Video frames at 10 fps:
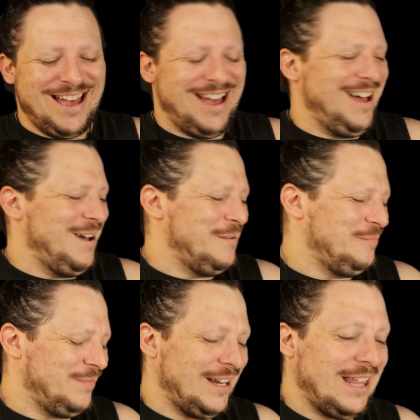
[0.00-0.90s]

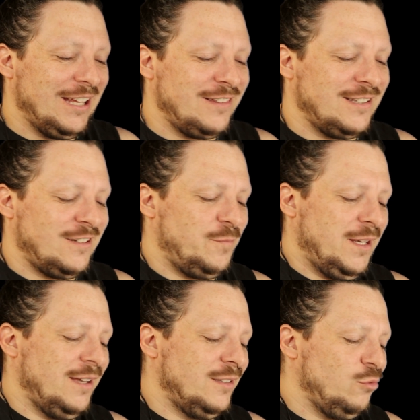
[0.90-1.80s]
I like this stuff
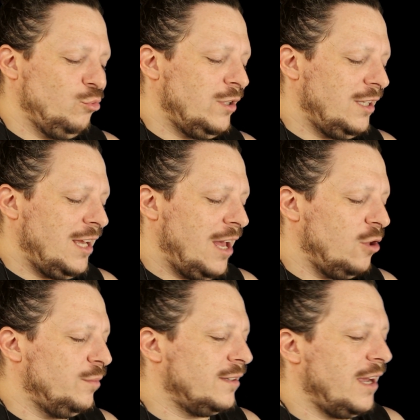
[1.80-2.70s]
because it really
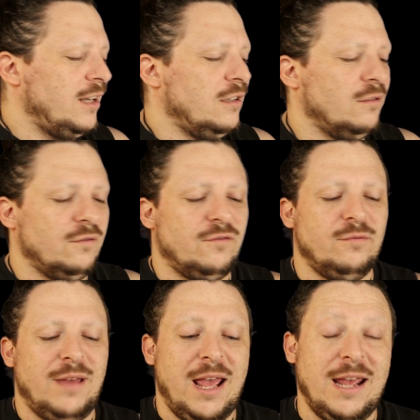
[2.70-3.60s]
helps kind of,
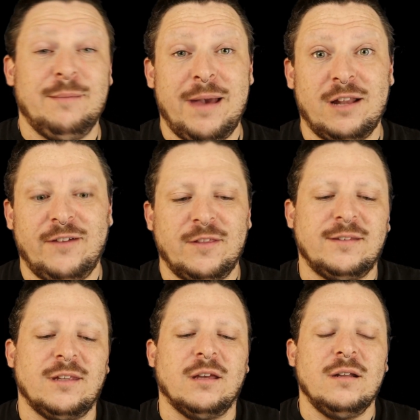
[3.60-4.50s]
A, mattify the
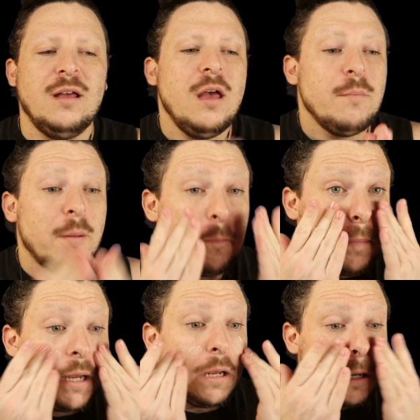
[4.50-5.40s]
skin, but
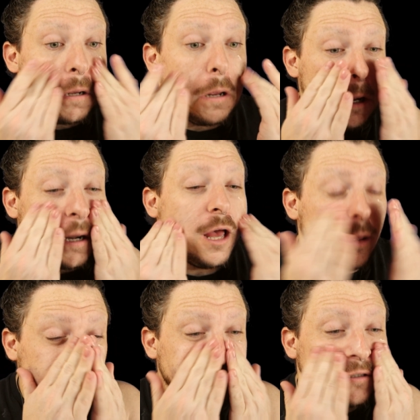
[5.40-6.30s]
B, it
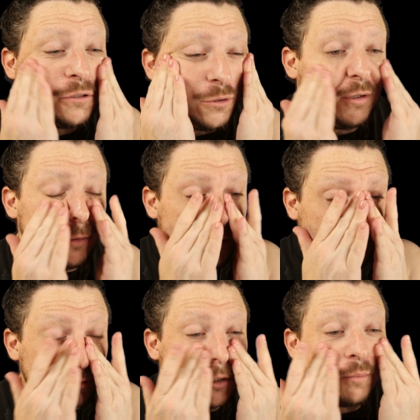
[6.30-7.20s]
doesn't
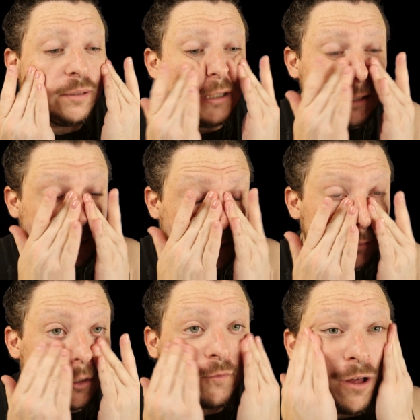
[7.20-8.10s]
like completely get
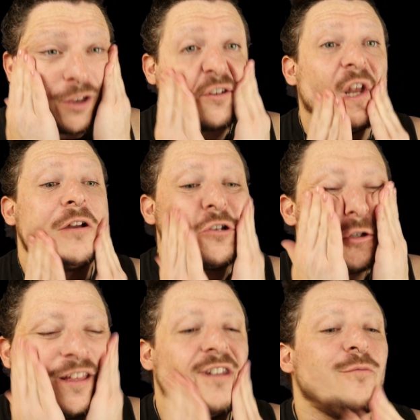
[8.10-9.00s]
rid of all your texture,
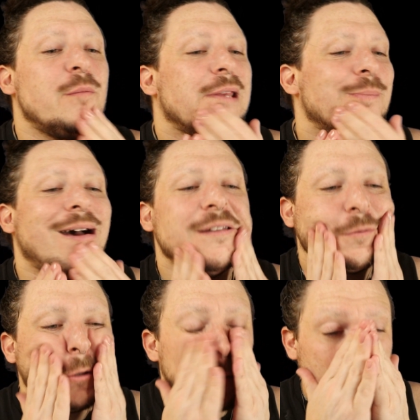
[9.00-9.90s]
that would be
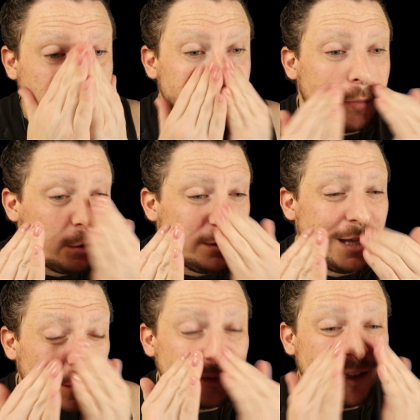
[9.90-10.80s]
impossible, but really
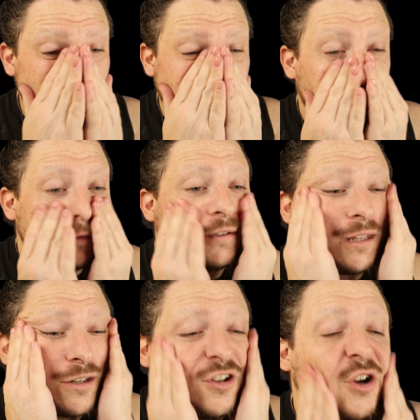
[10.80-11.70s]
helps even out the
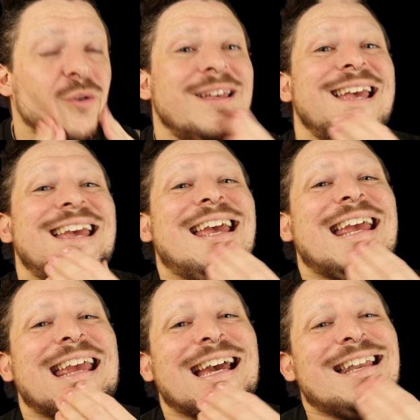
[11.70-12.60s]
skin tone.
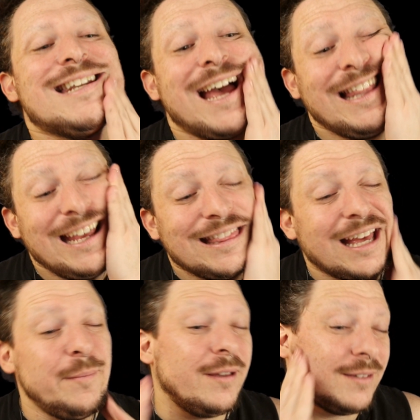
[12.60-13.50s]
And I like
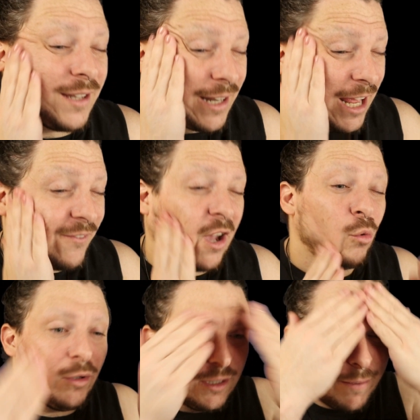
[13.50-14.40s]
that because, again, I have got
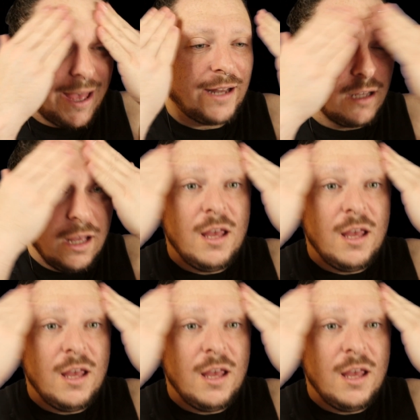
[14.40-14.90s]
really bad